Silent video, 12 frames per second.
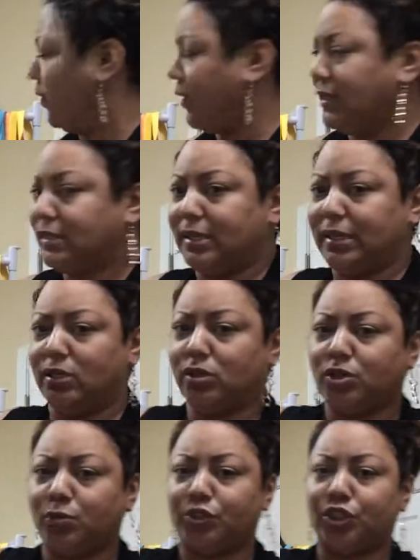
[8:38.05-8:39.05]
of these
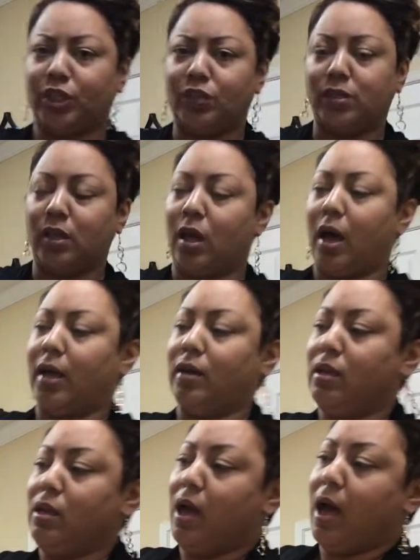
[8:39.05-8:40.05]
deals, which I use a lot,
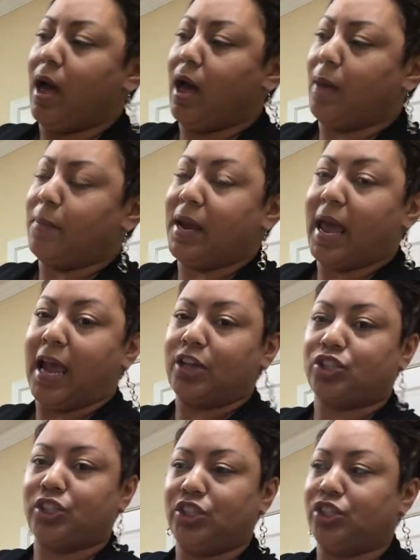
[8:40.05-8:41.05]
and
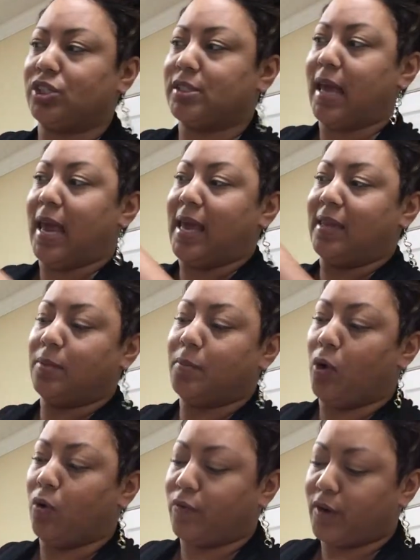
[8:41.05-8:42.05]
actually just hang them
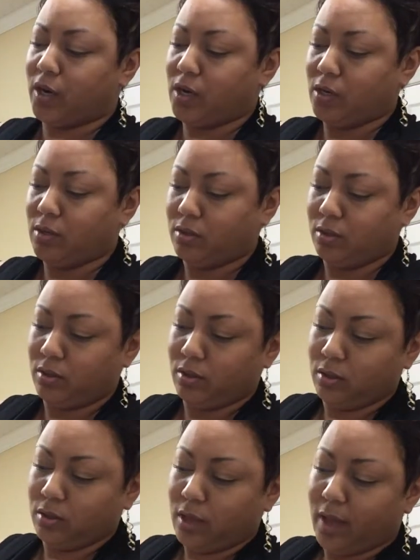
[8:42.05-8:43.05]
over.
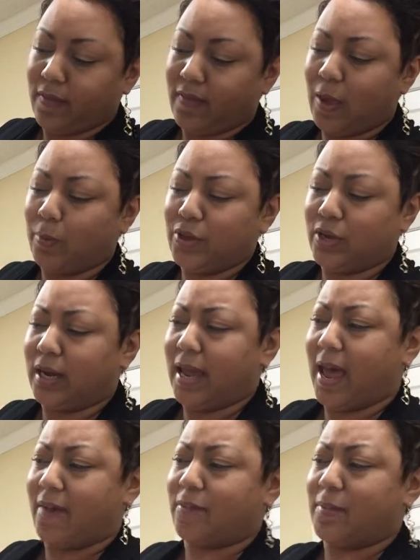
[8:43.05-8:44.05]
And then that way you kind of
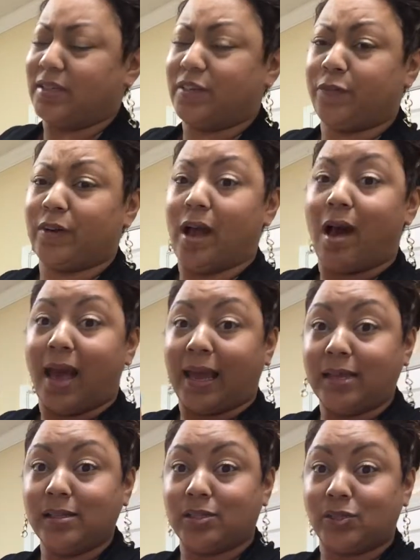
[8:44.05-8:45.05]
have them at different
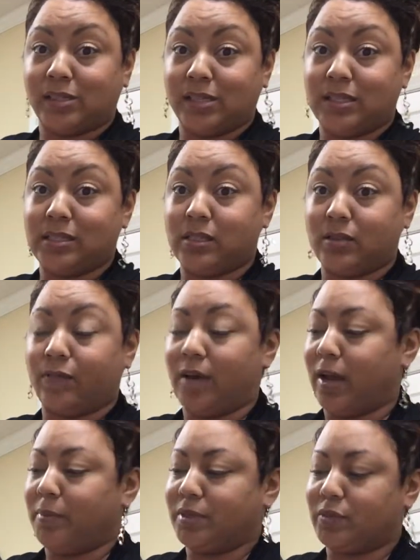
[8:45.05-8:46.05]
heights, so it's easy to
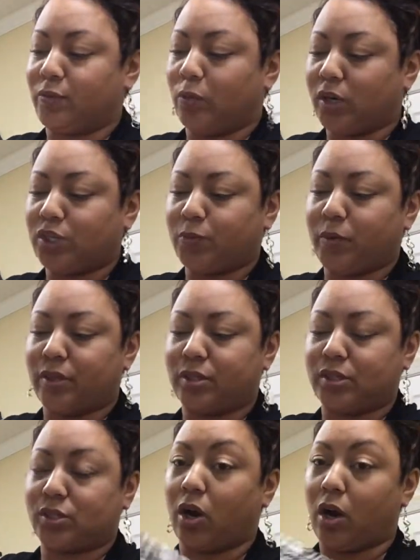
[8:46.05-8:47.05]
find, because of course with
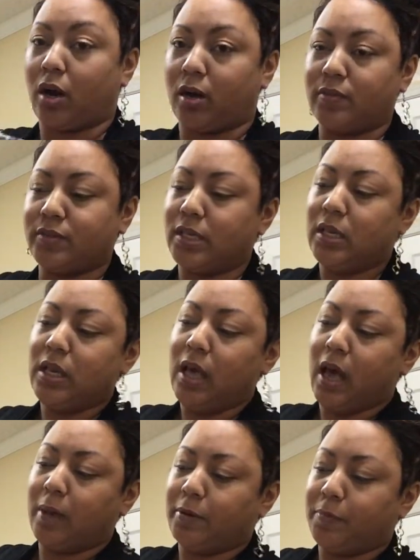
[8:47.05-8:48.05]
scarves,
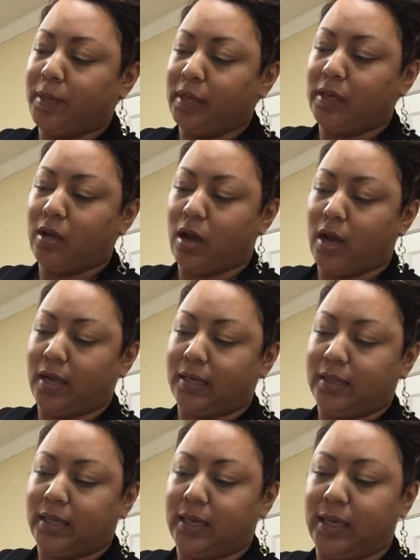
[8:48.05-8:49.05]
depending
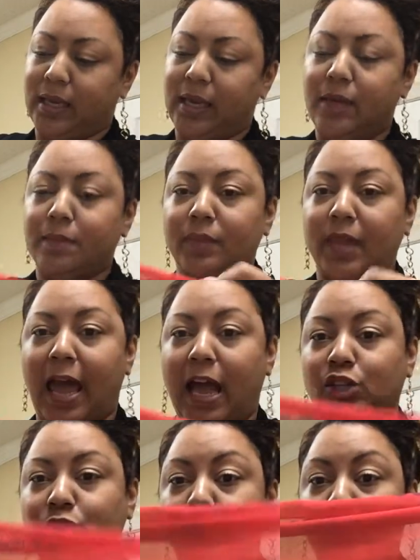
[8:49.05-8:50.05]
on the
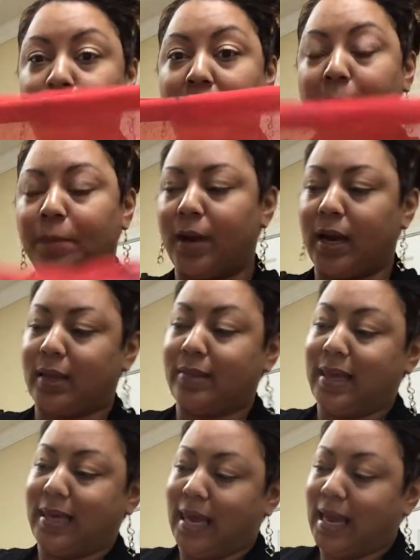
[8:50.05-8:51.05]
actual fabric,
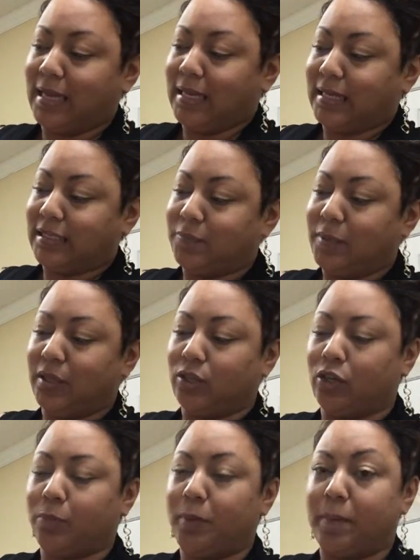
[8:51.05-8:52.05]
they can get to be a
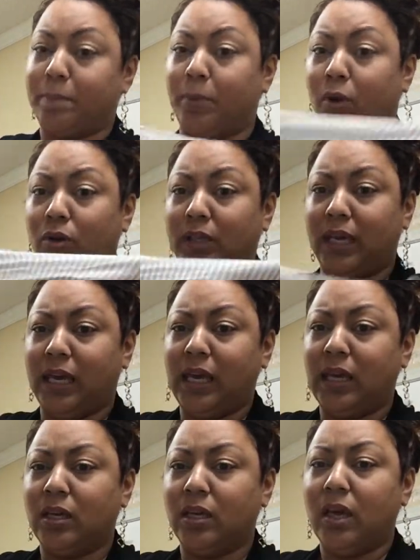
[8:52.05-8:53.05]
little bit
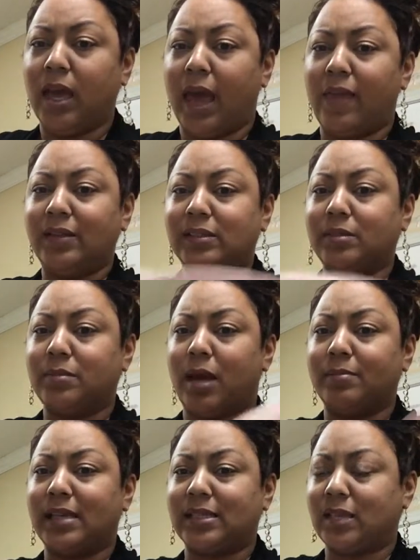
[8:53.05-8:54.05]
bulky, and then
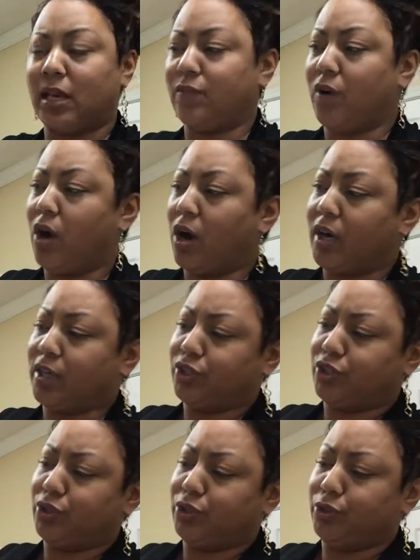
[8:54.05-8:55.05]
sometimes that's kind of hard
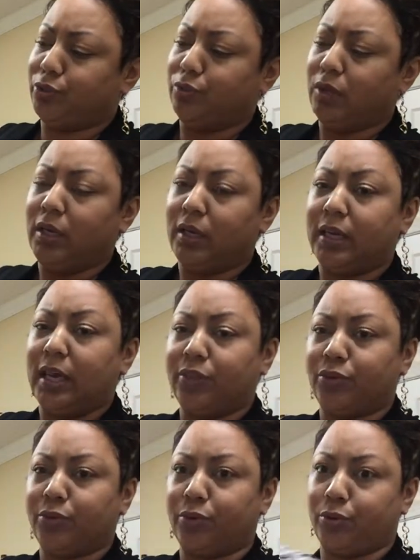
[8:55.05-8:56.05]
to
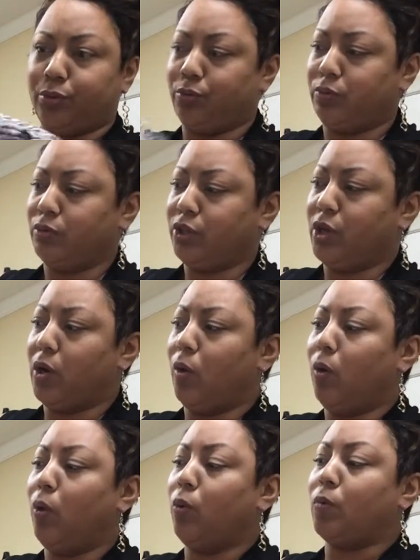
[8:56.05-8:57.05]
get through, you know, a
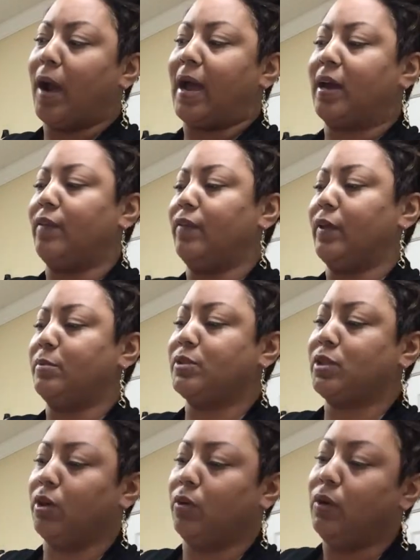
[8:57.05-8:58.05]
whole rack of them.
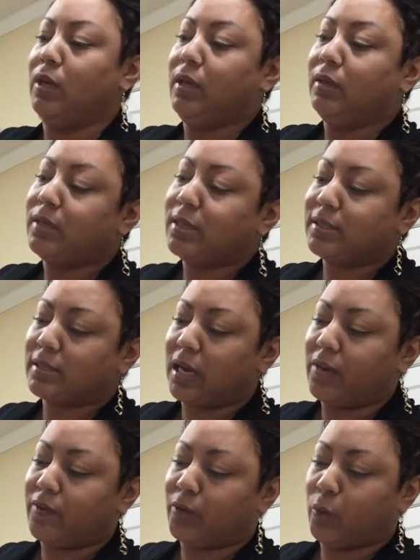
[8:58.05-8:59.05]
So this is
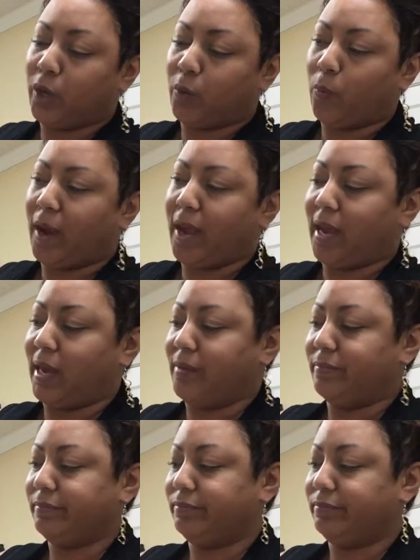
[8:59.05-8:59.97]
kind of a quick way